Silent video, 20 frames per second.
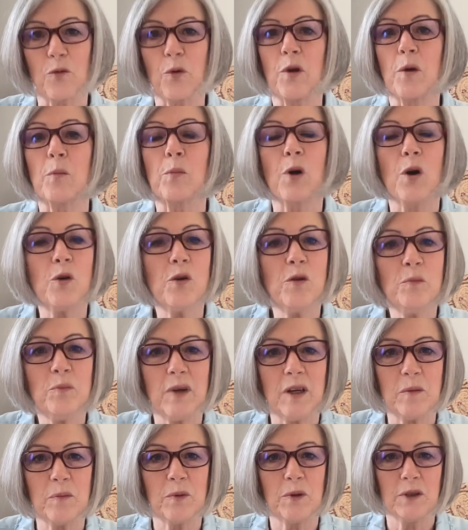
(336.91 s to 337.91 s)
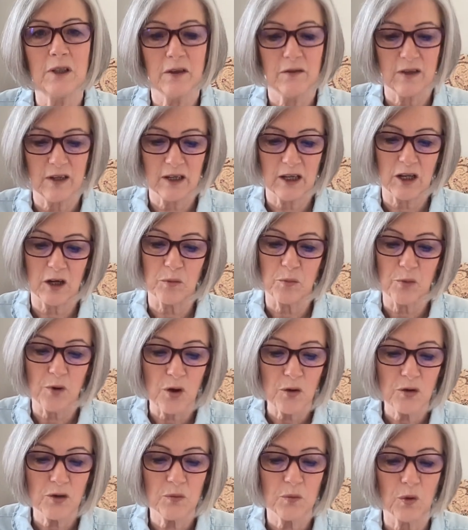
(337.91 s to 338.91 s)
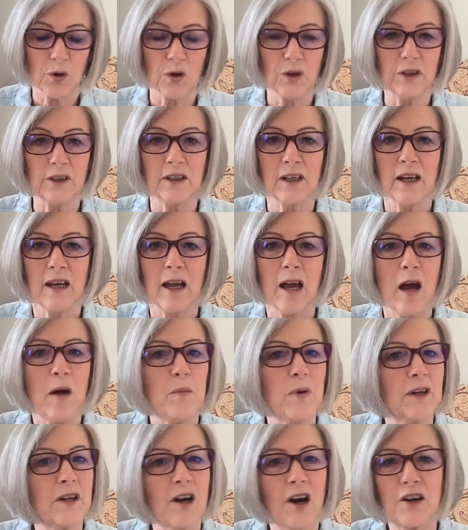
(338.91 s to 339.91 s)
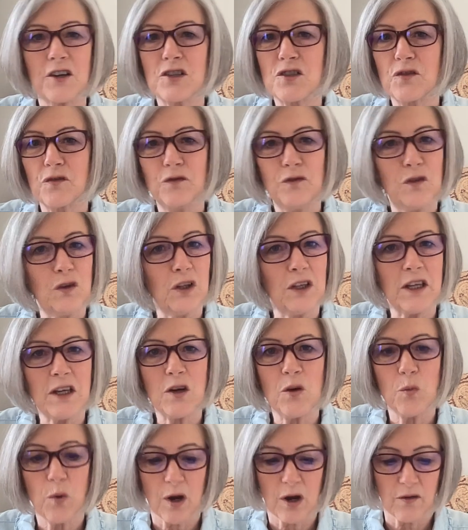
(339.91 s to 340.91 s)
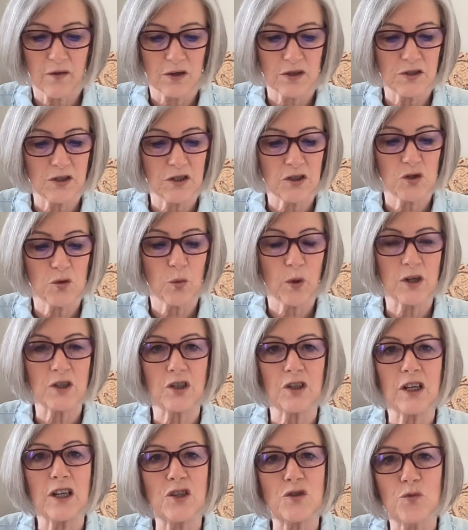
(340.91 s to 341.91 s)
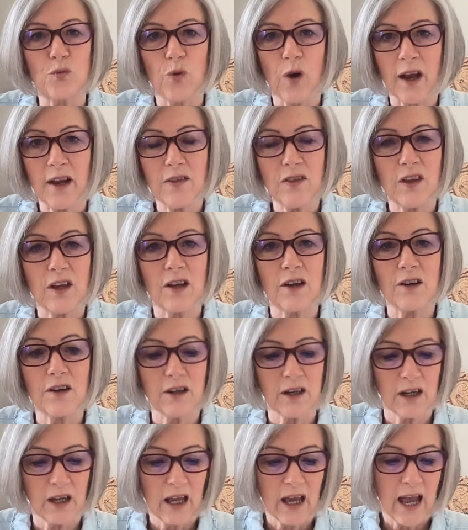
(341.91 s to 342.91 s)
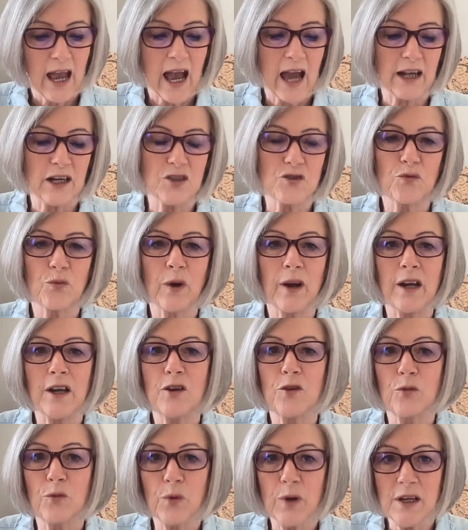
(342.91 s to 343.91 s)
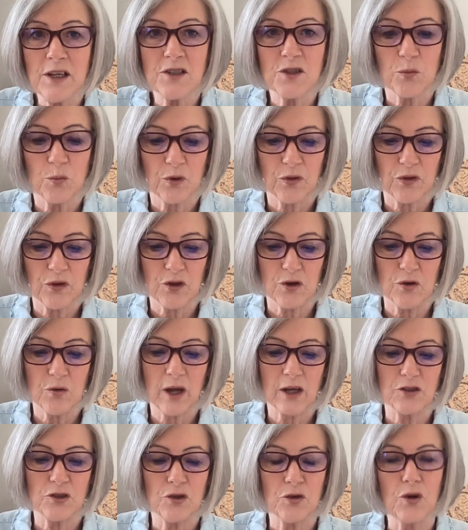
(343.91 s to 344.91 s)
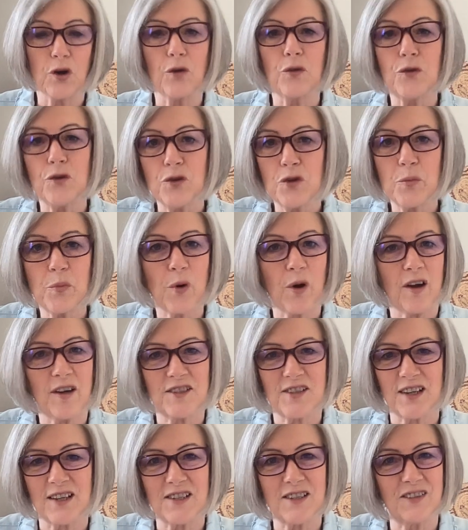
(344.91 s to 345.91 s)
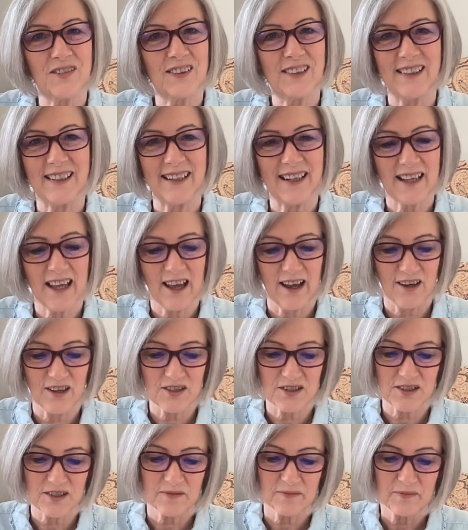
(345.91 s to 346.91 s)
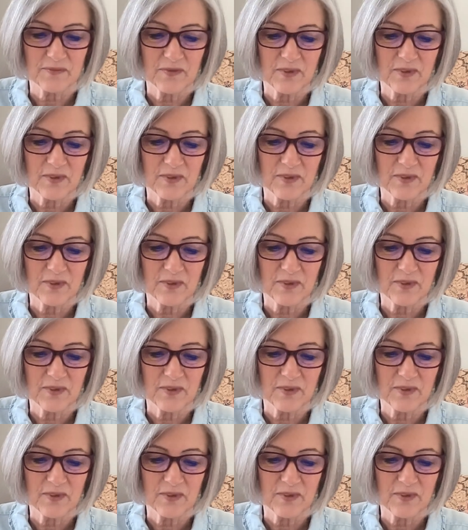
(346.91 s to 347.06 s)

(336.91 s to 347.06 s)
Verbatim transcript: We are broken people living in a broken world, but God is fully aware of our situation. He's right there, and He's ready to reason with you as you go through the process of cleaning house.